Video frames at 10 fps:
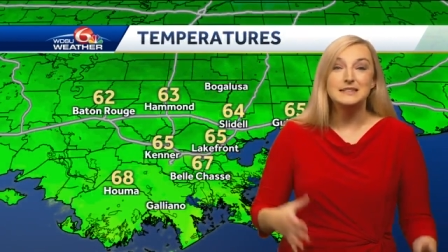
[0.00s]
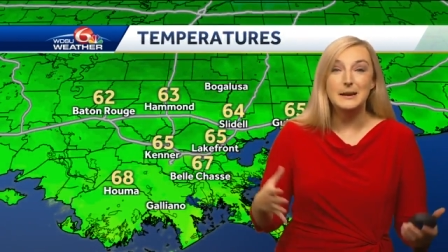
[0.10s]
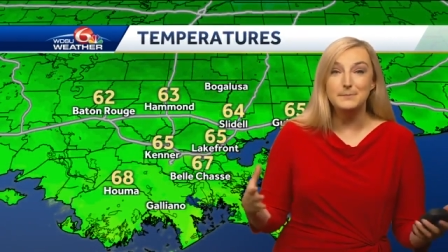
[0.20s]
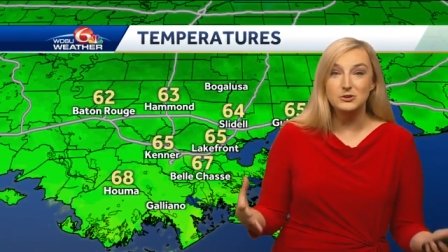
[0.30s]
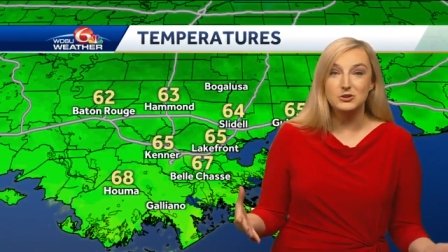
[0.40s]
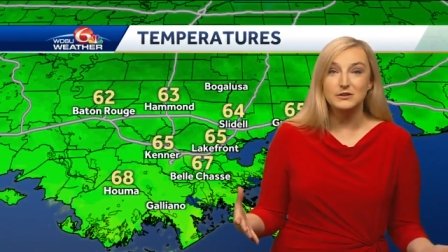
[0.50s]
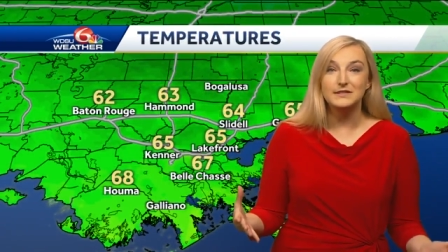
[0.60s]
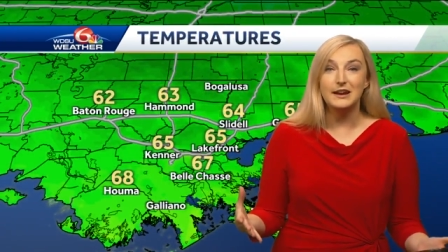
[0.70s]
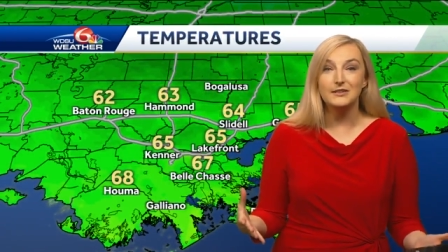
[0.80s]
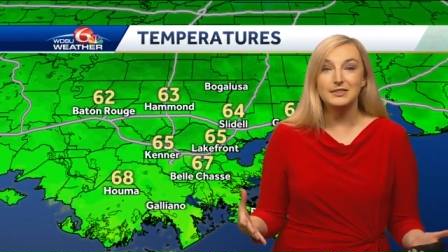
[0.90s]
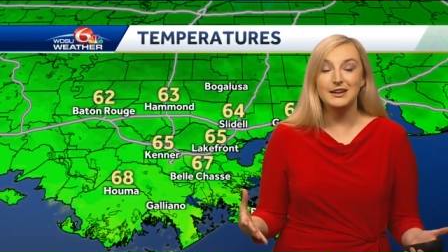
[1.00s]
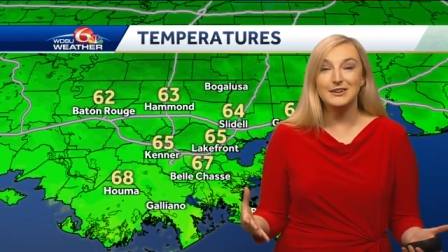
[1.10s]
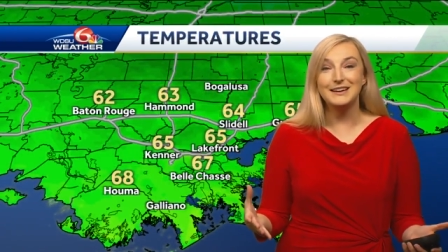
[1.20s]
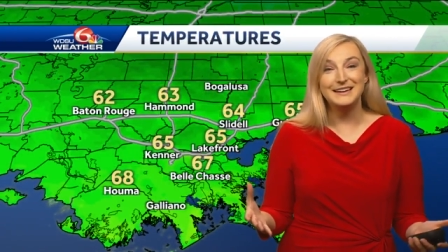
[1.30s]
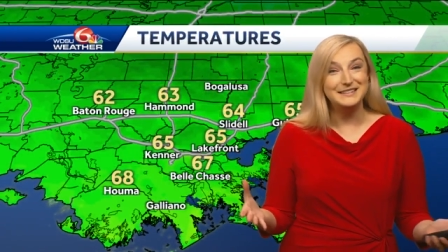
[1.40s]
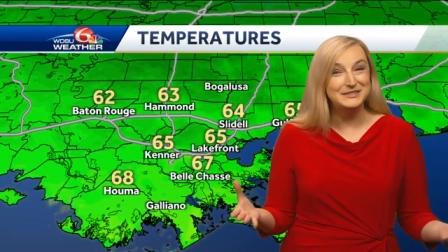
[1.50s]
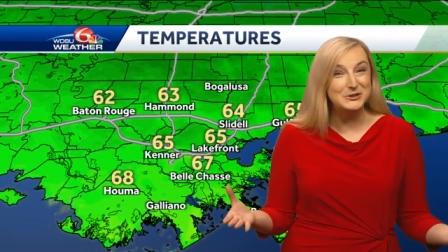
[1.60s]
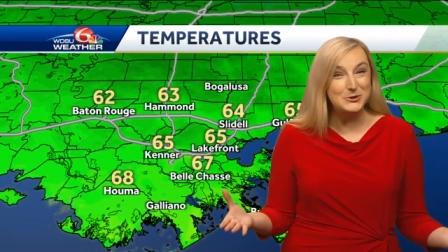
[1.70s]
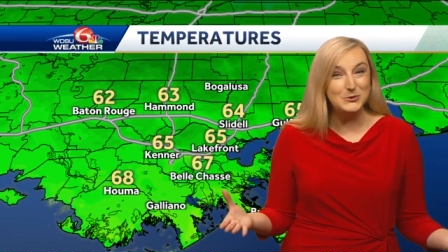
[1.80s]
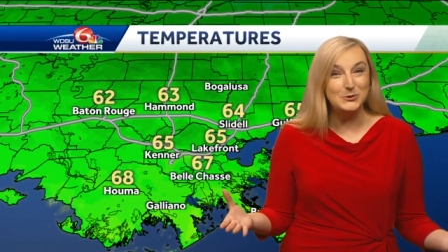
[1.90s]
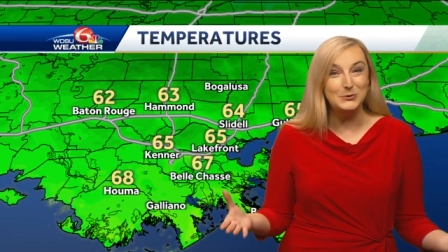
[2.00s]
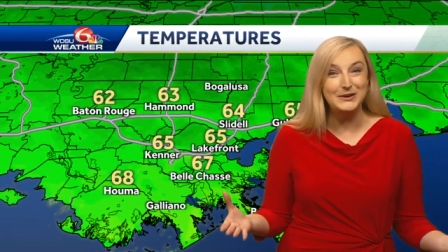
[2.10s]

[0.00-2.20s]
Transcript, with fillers: Temperatures out there, it's cool.